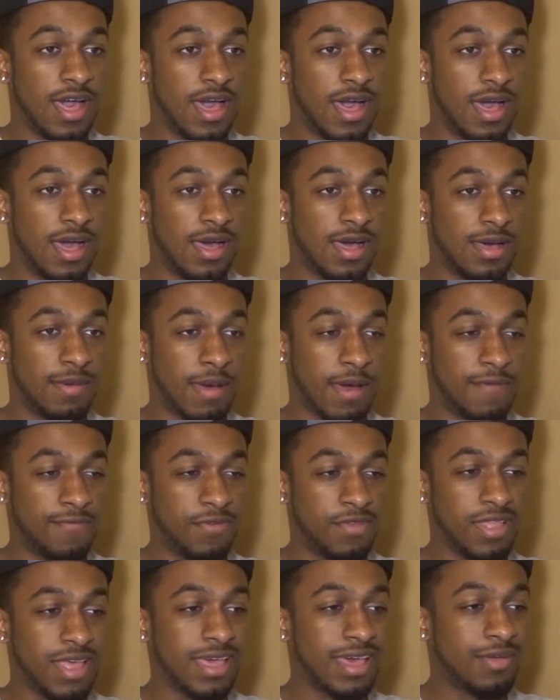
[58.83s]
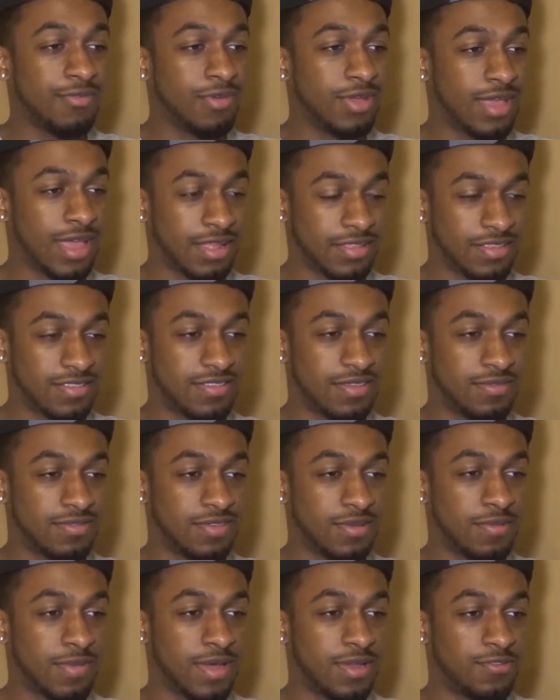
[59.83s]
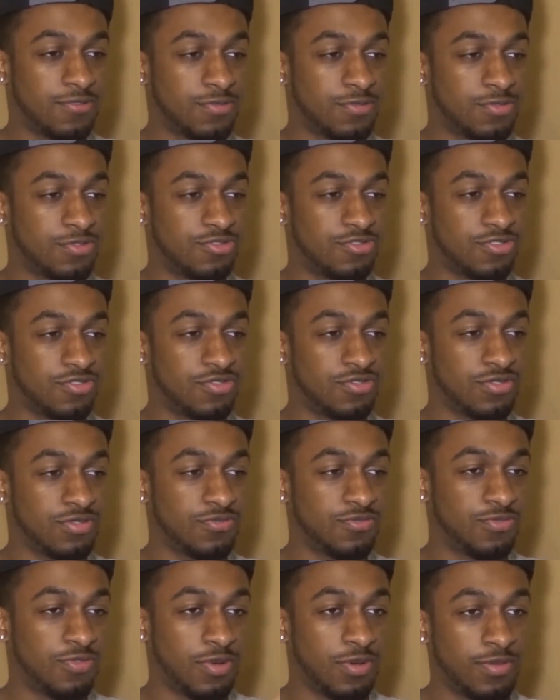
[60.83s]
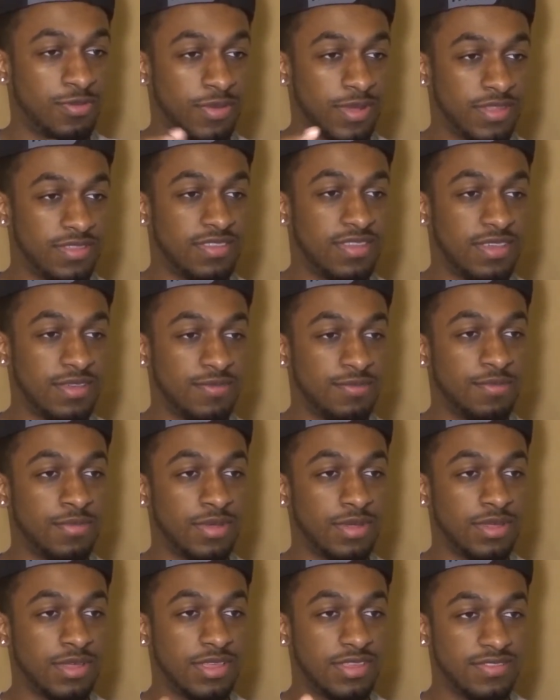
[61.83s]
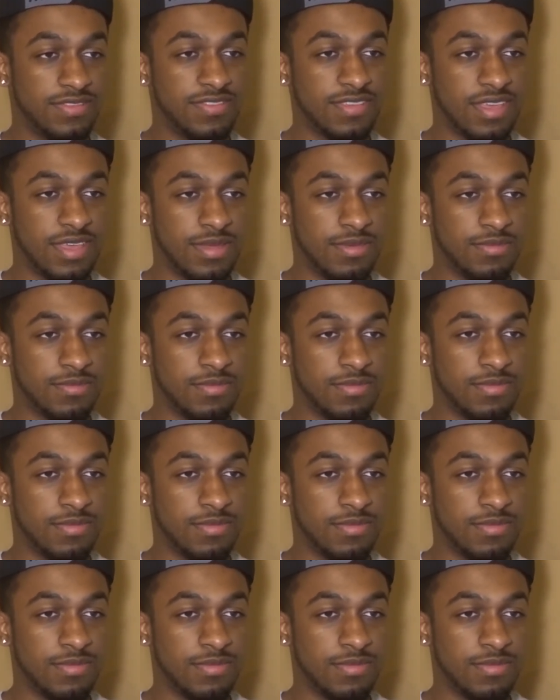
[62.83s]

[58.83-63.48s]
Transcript: Um, I feel like I reacted to somebody from New Jersey, from a team, his team,